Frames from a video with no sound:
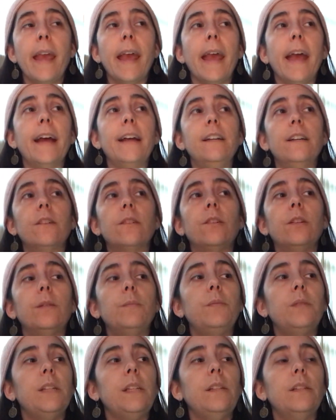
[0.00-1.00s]
And
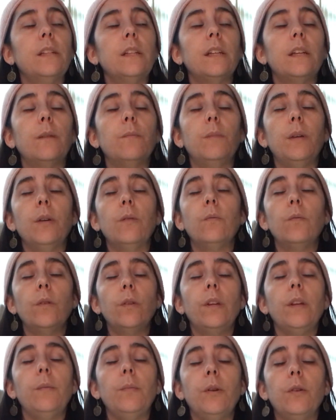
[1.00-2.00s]
eclipse season can be a
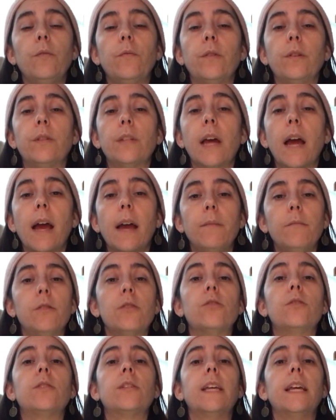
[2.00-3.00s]
really beautiful time to
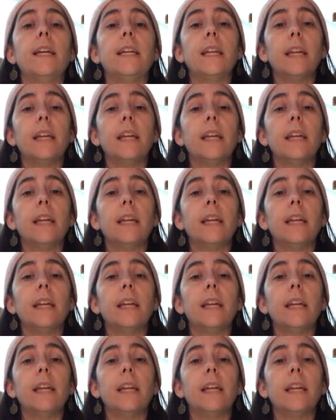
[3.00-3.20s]
just